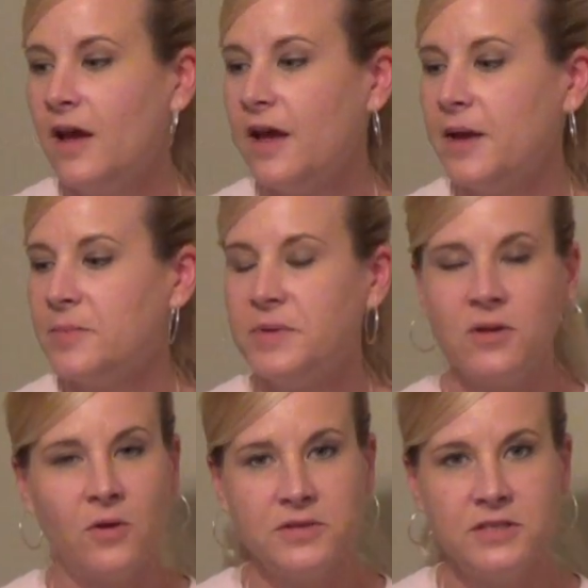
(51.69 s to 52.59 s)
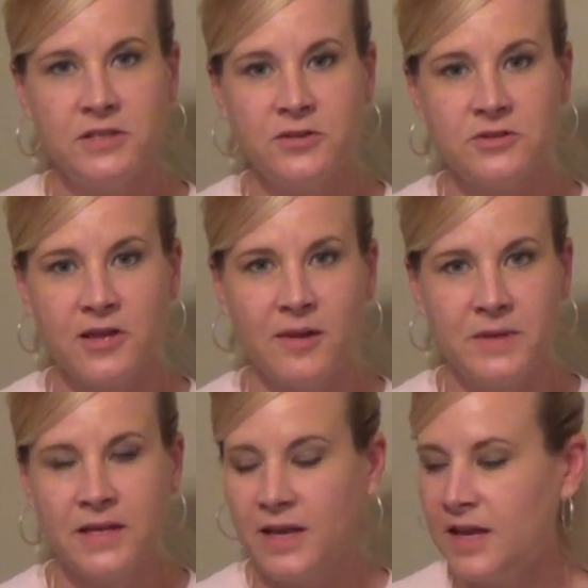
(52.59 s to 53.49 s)
But hold it in your
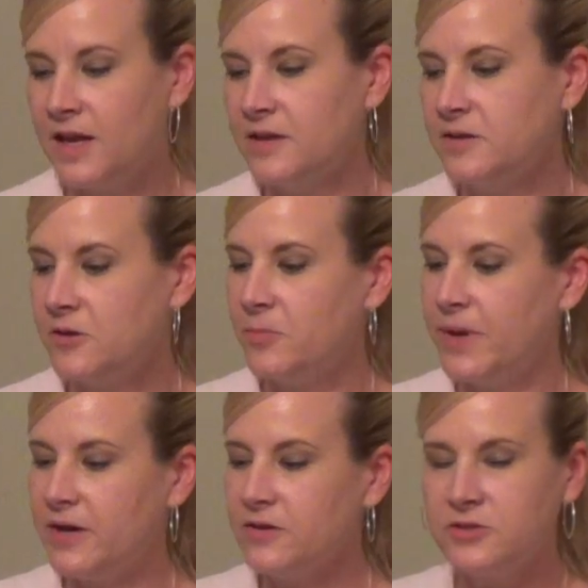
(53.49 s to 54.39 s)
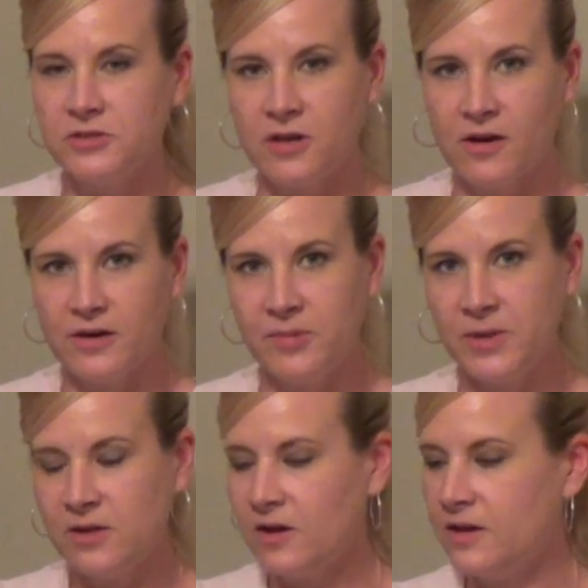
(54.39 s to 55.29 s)
dominant hand. Your barrel should already
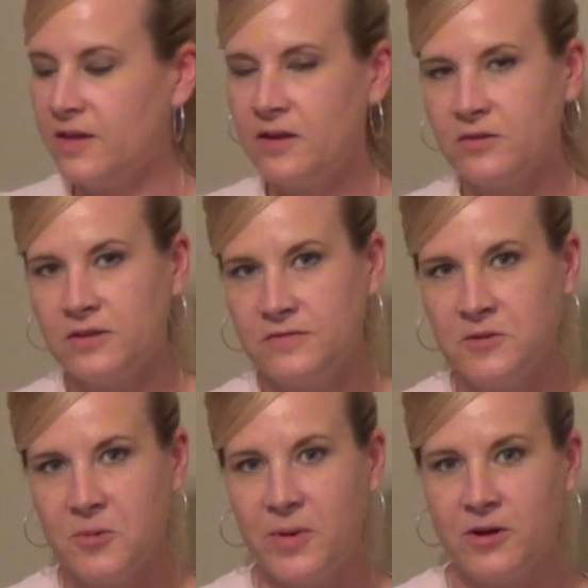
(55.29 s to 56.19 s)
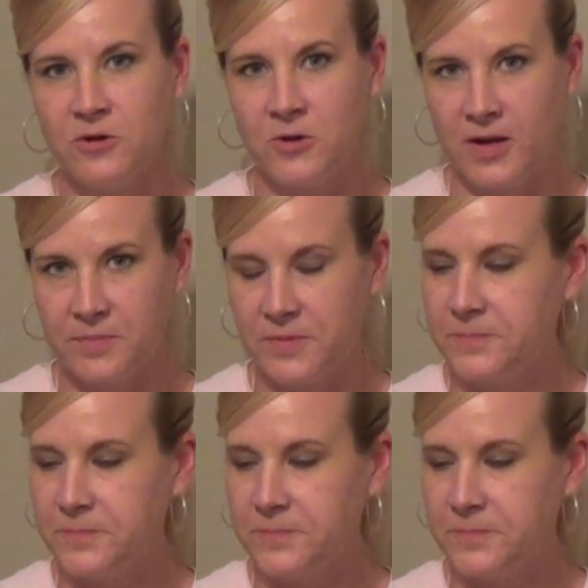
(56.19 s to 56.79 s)
be on. That'll give you a better grip.